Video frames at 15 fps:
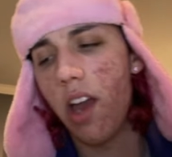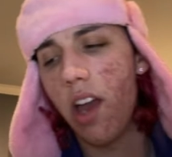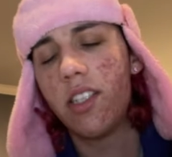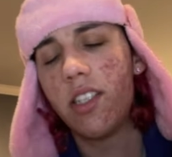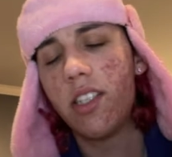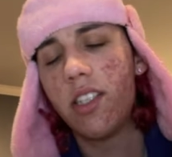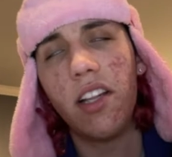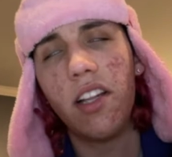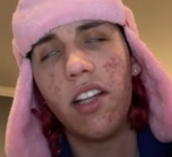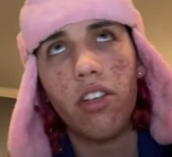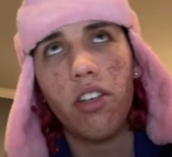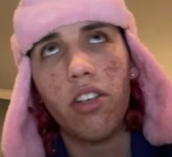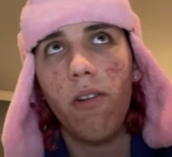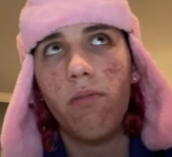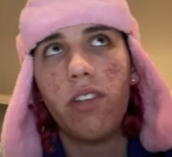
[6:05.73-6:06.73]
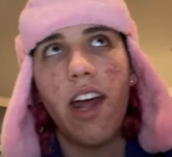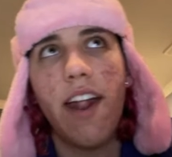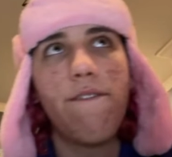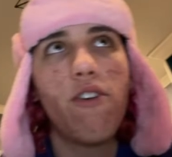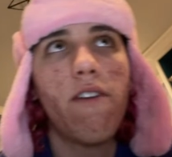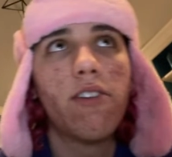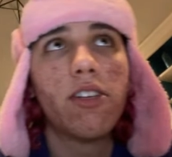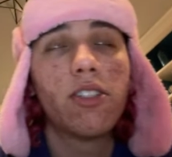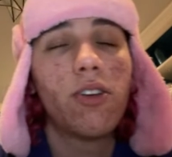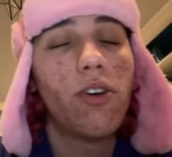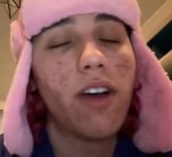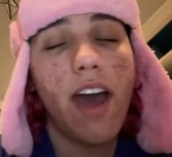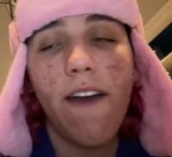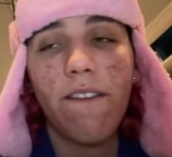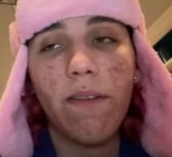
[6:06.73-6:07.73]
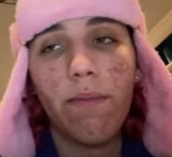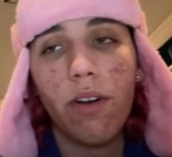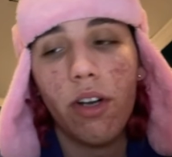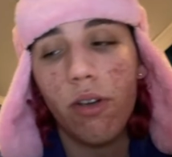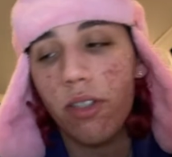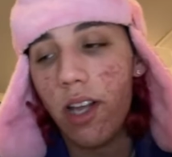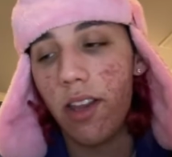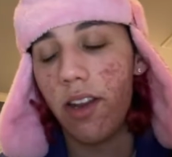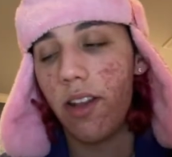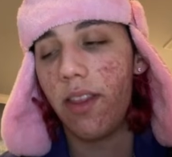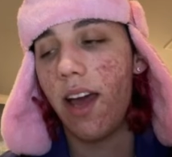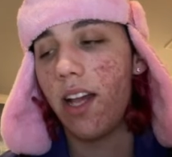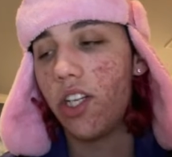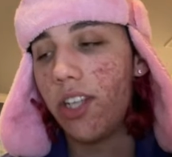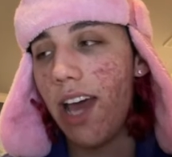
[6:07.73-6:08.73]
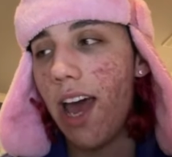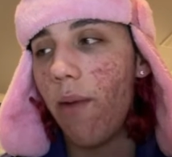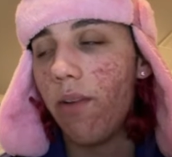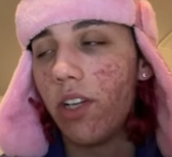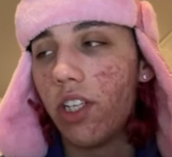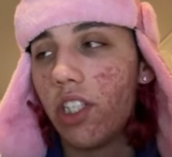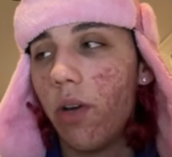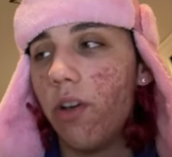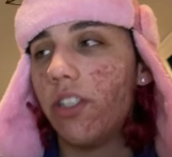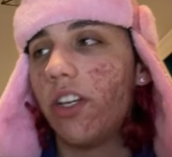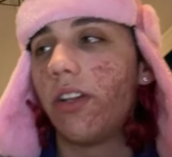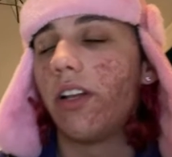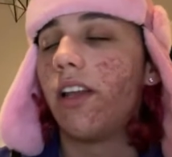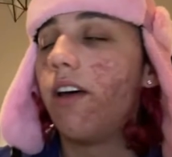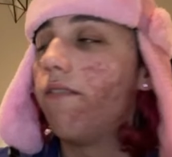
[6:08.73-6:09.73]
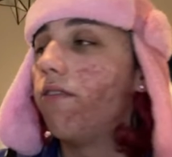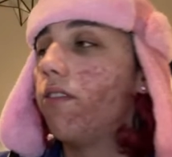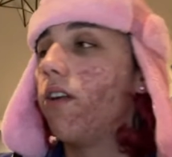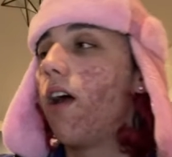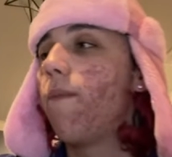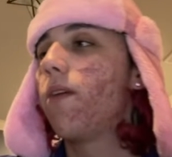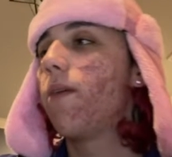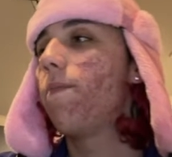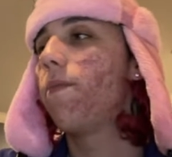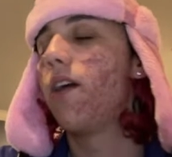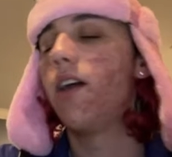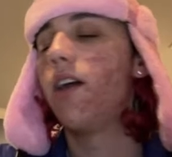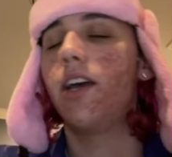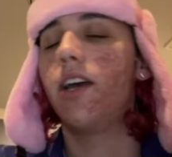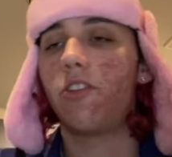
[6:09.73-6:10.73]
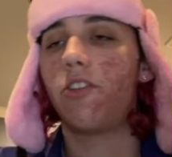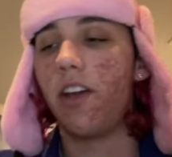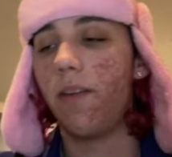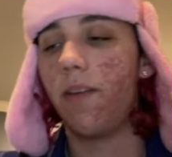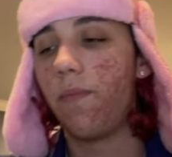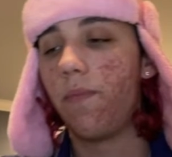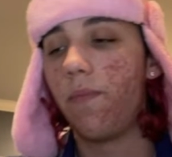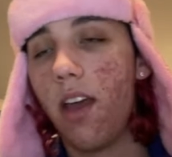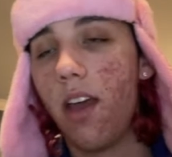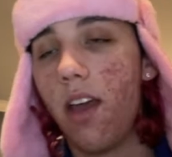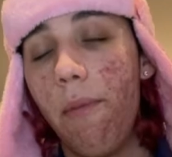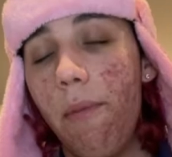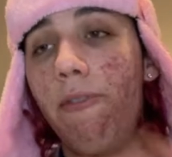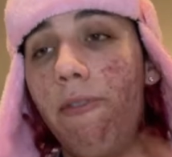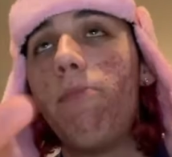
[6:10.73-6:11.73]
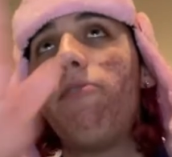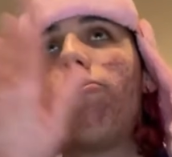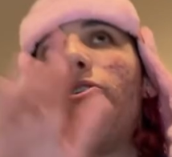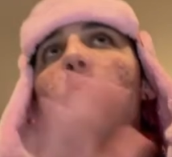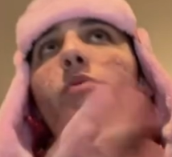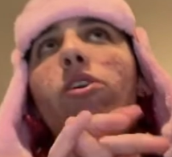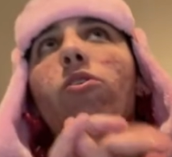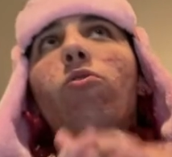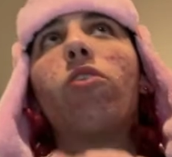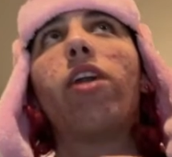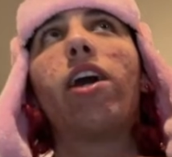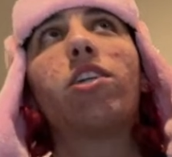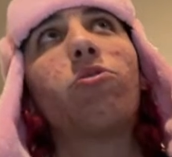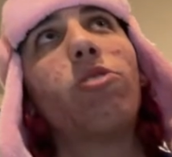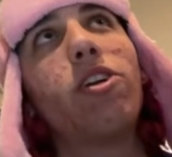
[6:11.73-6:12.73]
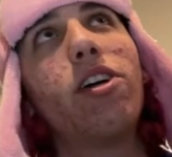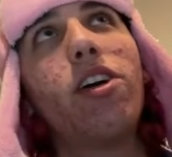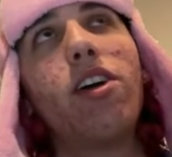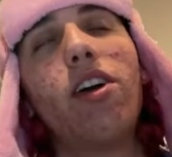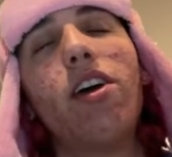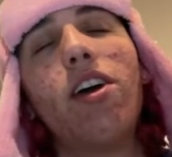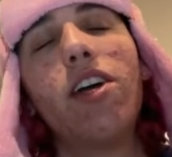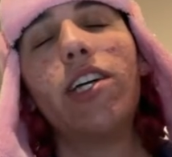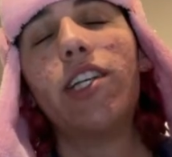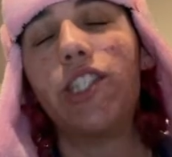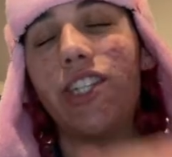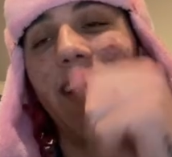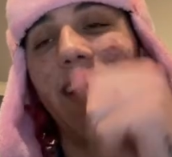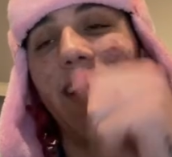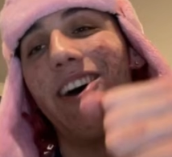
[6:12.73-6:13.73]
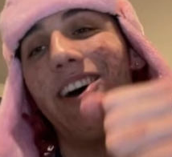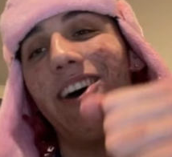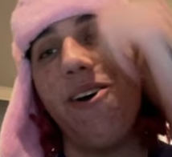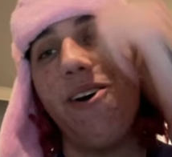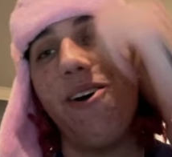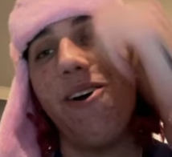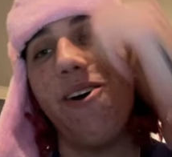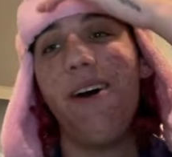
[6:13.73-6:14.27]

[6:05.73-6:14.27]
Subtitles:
exactly. There's a group chat. If you have a song ever, bro, you send it in that chat, and we just show each other love. You know what I mean? It's great. Before we go on, I just want to shout out